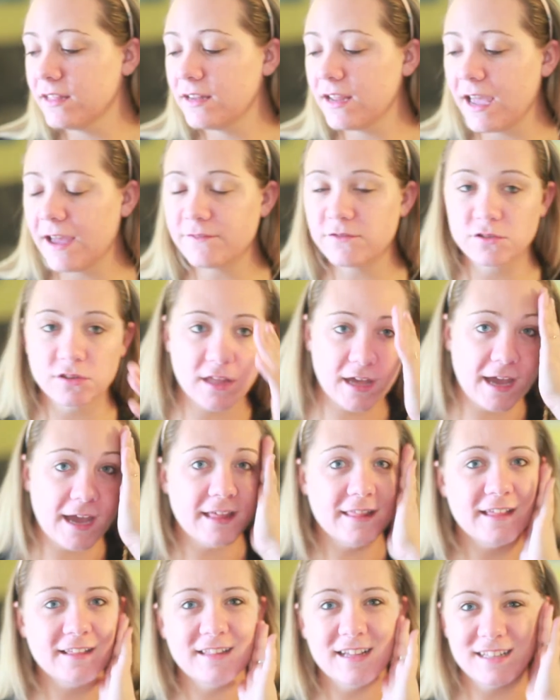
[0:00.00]
And after that,
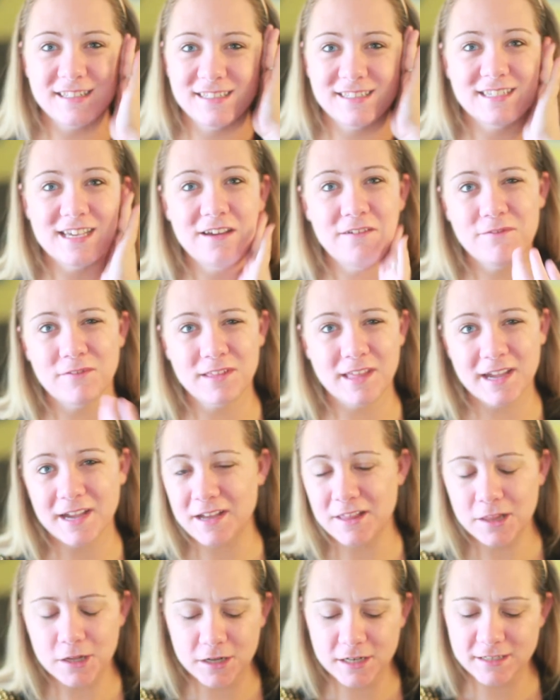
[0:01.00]
I let that sit for like
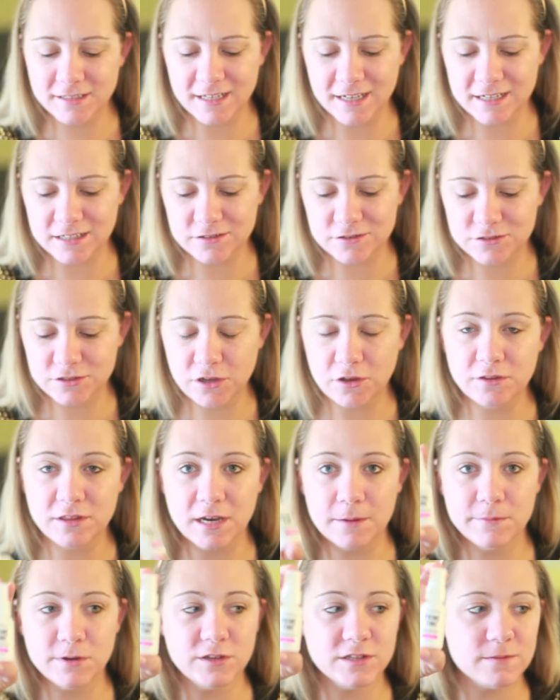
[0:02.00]
thirty seconds or so. Then
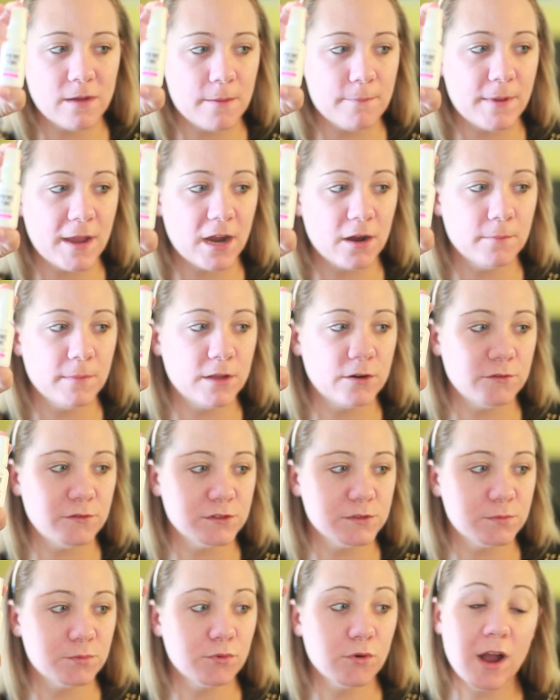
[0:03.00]
I'm going to use my Bare
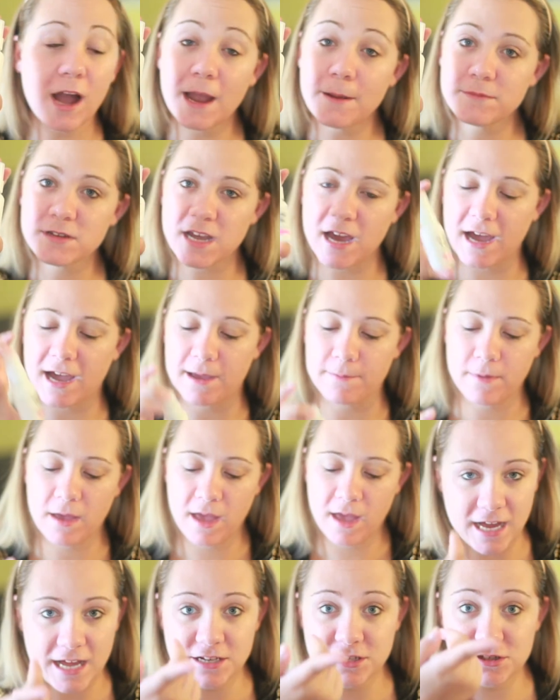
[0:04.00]
Minerals Prime Time.
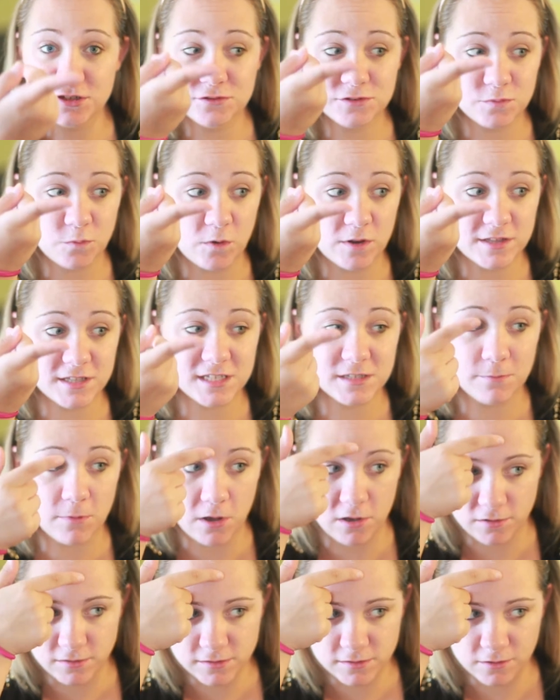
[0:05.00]
I just use one
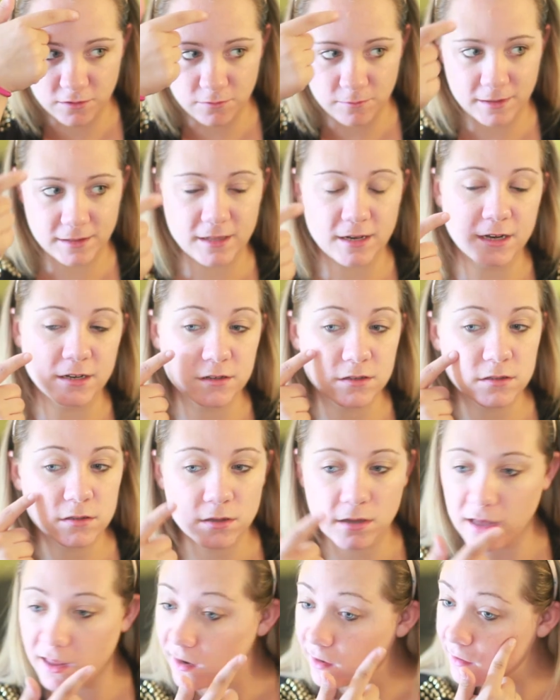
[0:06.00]
small scoop and then I
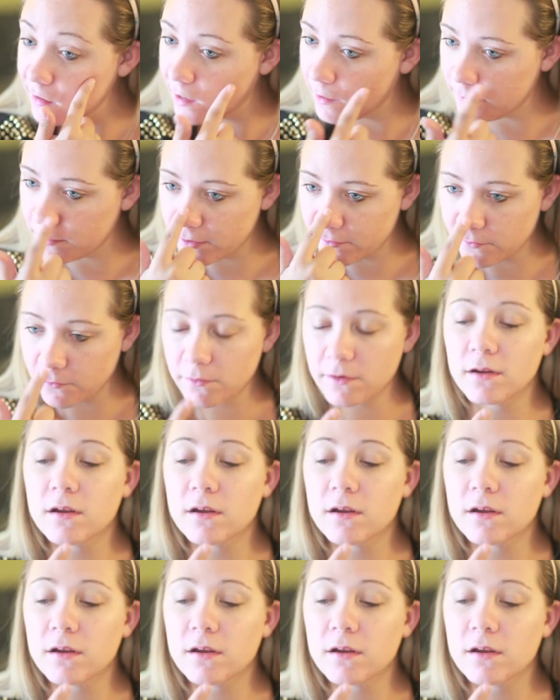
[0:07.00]
just kind of dab it.